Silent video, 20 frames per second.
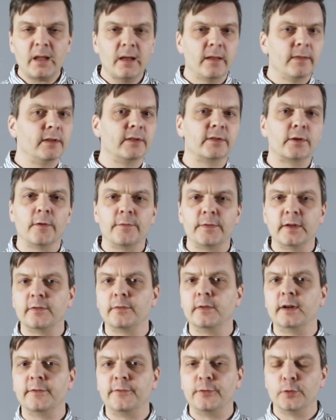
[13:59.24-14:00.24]
This coffee is
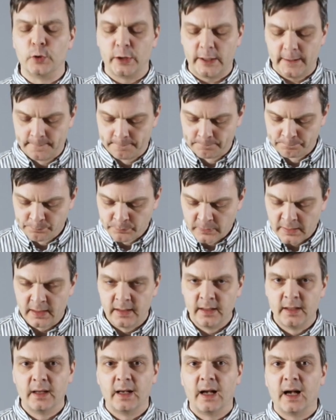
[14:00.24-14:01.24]
very fruity.
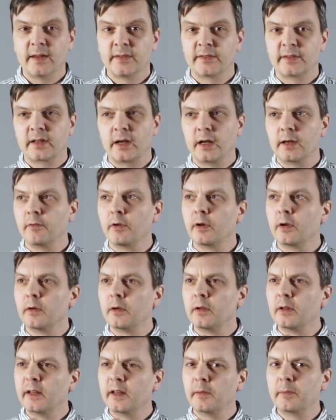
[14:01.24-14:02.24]
Has kind of
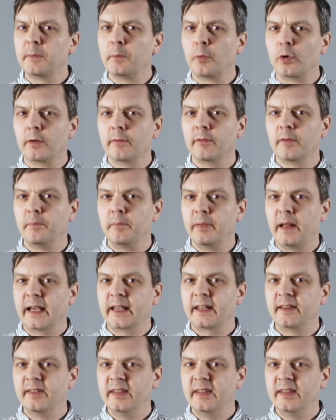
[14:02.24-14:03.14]
a little bit more of a black